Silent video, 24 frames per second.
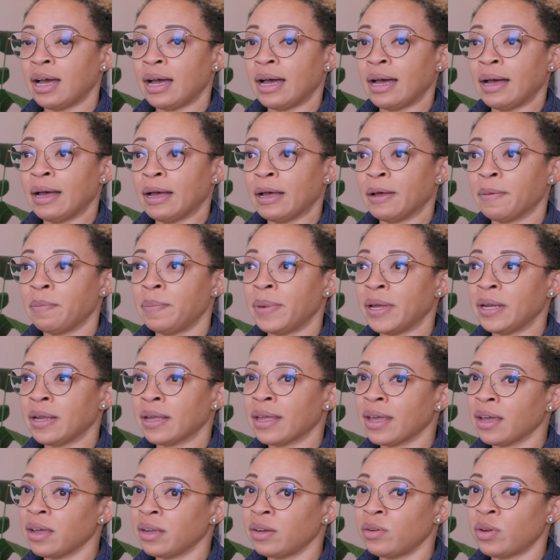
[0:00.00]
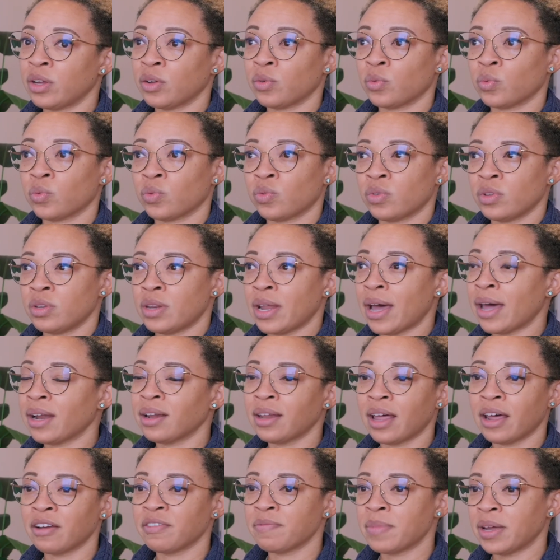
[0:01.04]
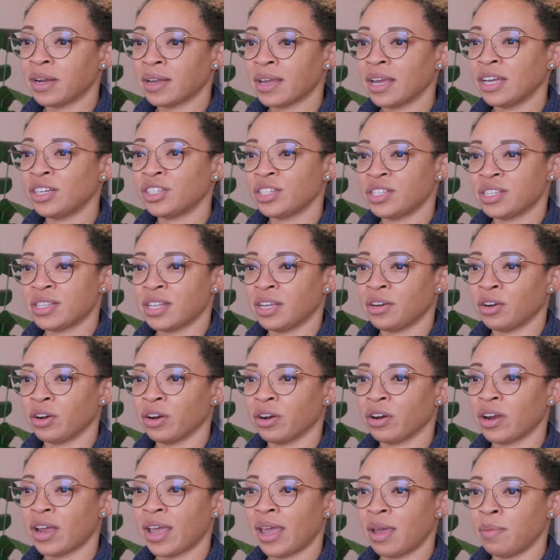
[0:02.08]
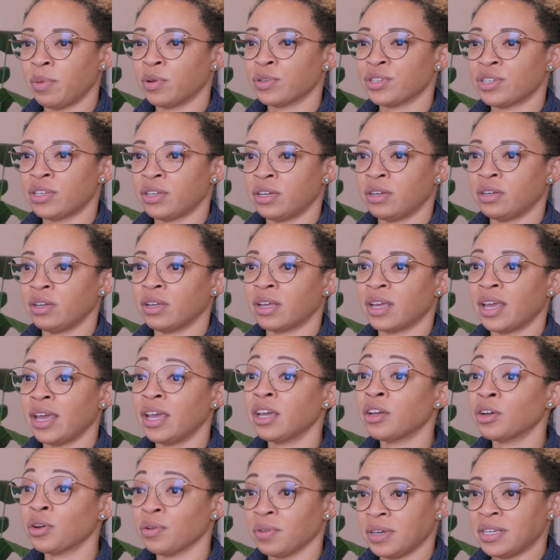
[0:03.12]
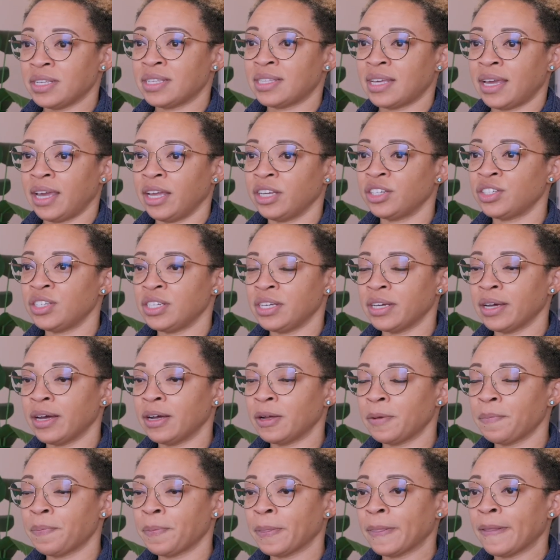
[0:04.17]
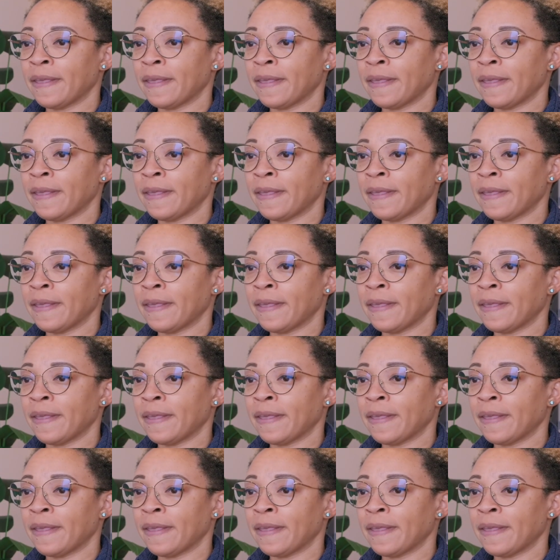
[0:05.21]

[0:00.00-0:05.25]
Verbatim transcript: uh, but again, not a lot of medications that are able to increase HDL.